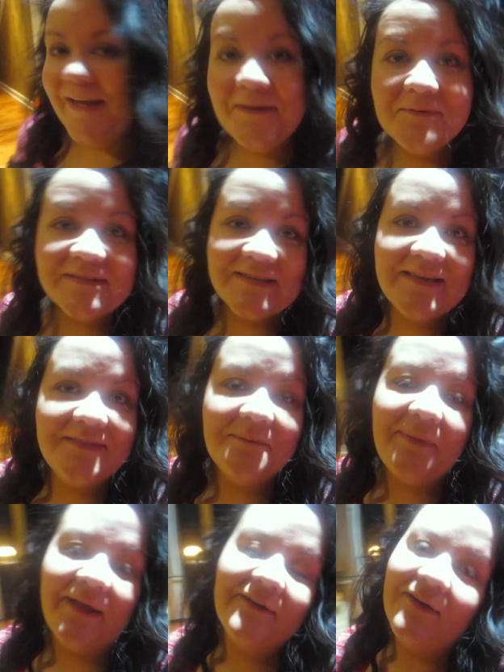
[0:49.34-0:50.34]
he was in the
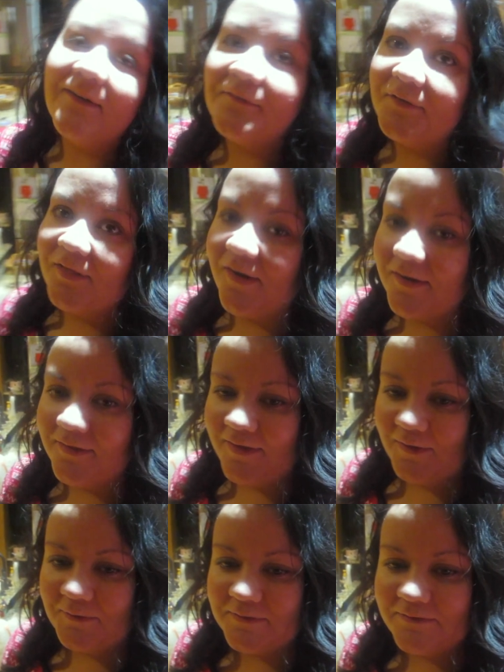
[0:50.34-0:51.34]
background of a lot of
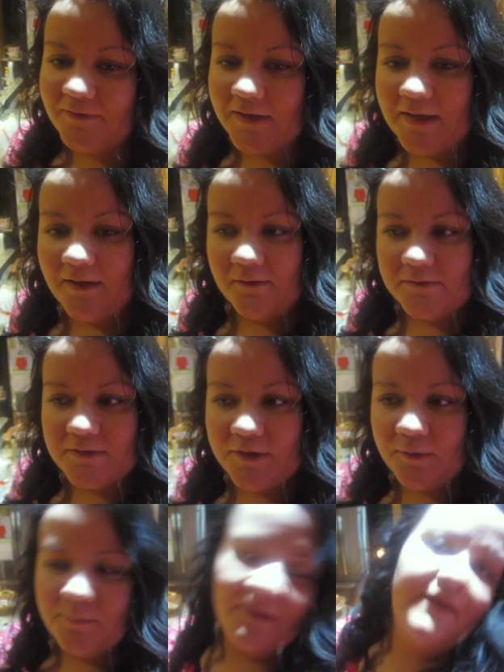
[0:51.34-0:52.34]
those videos, you
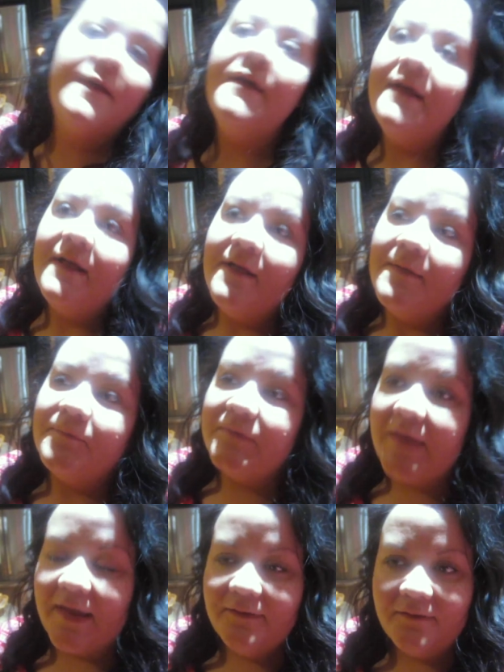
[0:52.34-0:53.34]
know, but
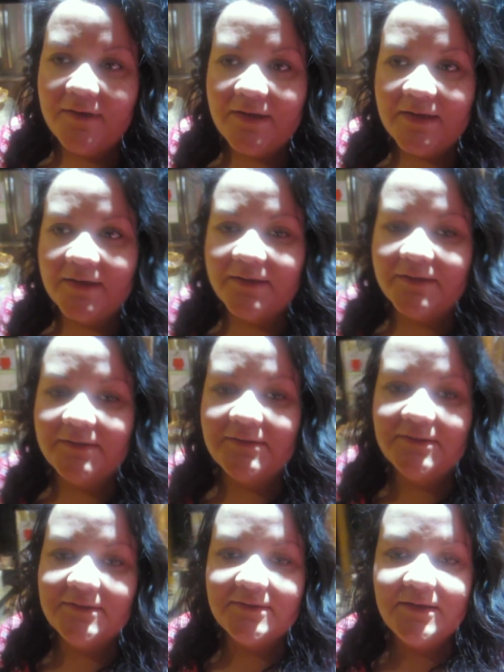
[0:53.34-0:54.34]
David
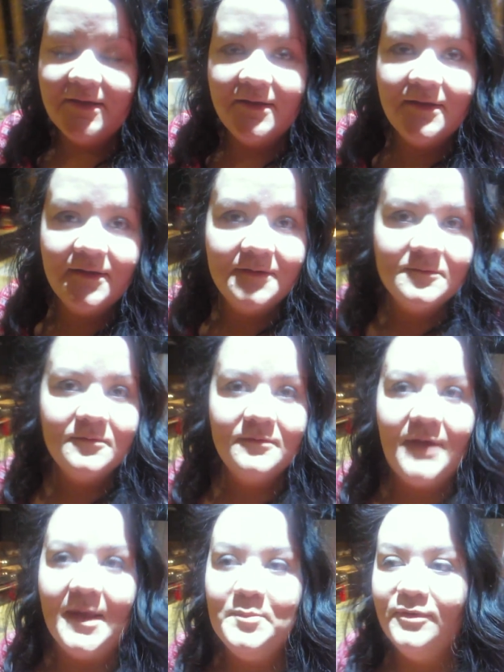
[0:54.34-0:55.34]
is
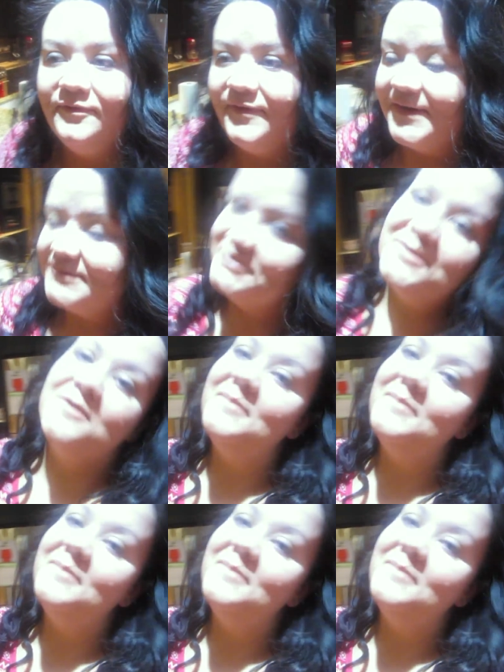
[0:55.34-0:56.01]
a professional